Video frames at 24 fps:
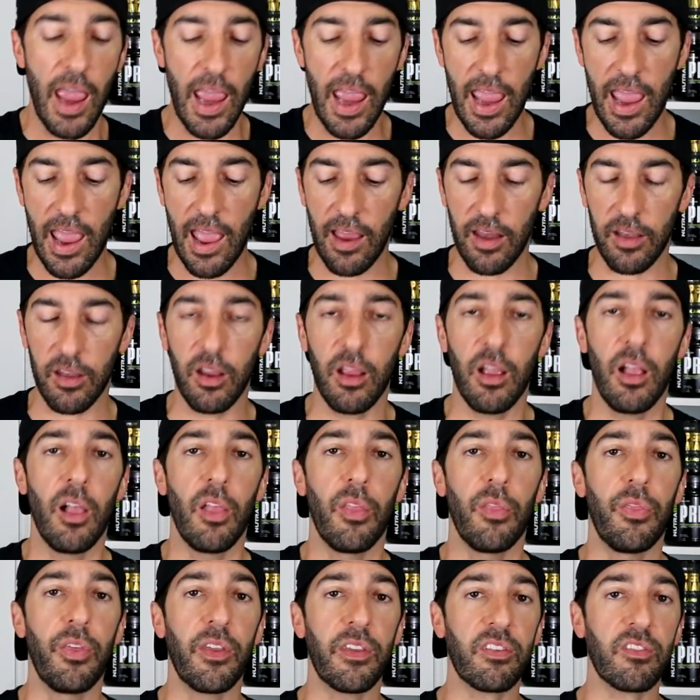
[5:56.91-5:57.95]
And
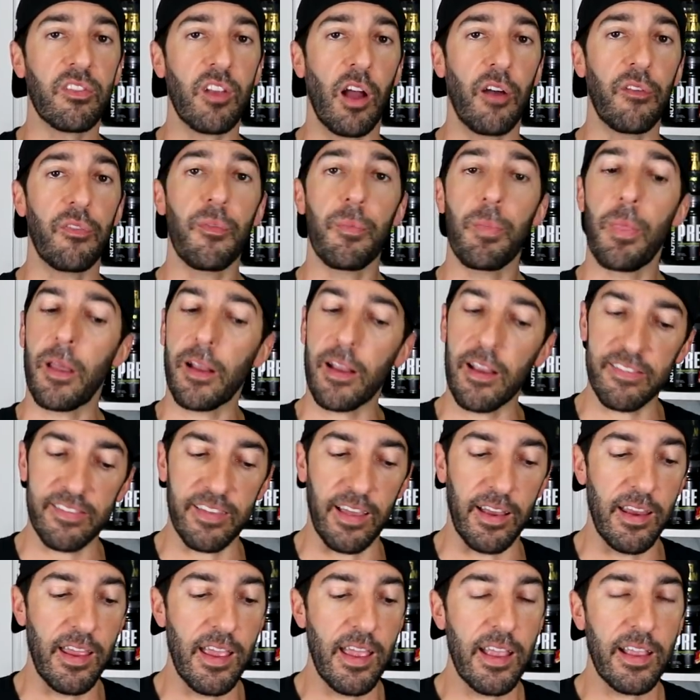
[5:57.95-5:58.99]
this stuff, like I
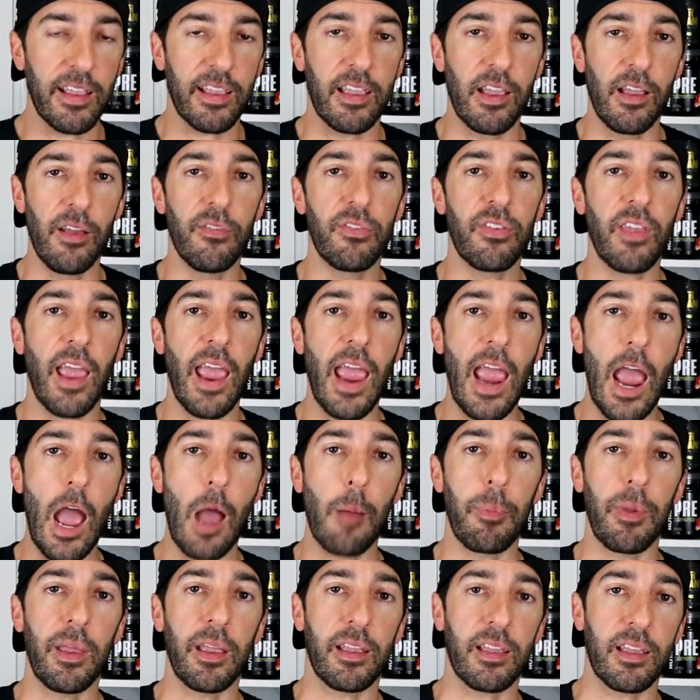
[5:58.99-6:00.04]
said, gives
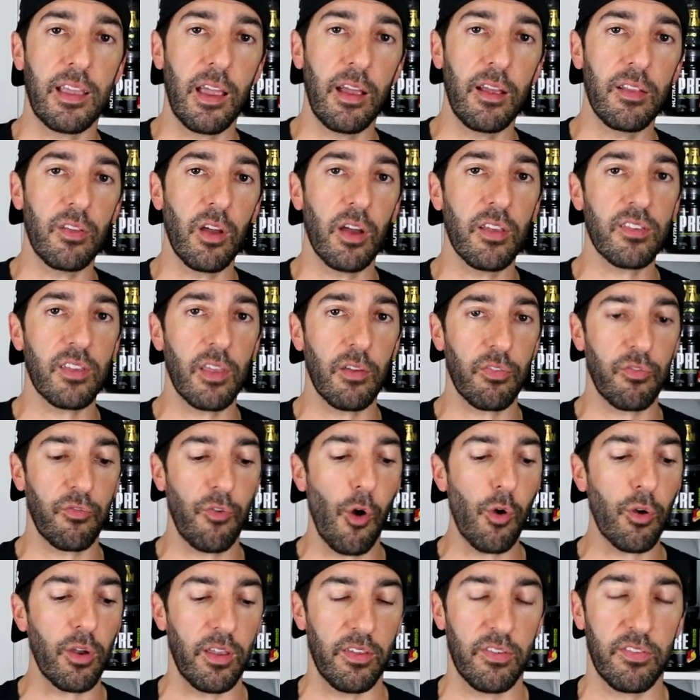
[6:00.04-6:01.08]
amp. It does give
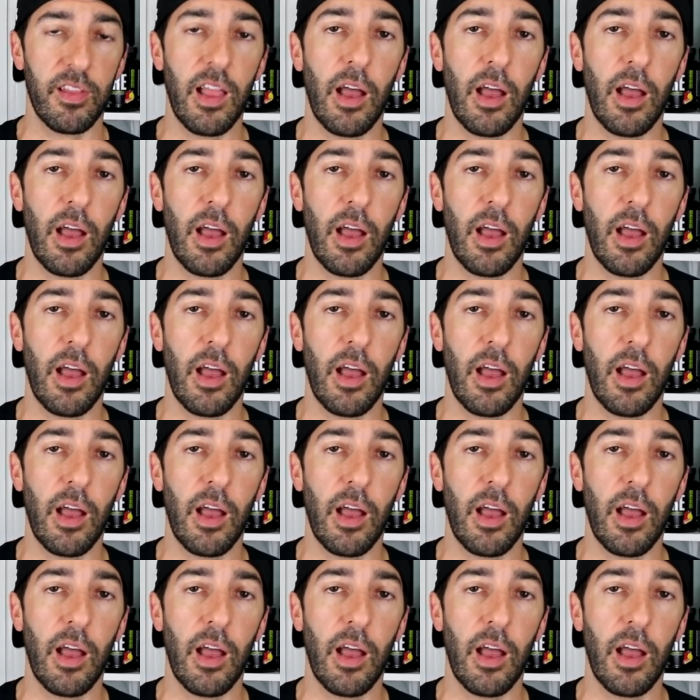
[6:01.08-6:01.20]
focus.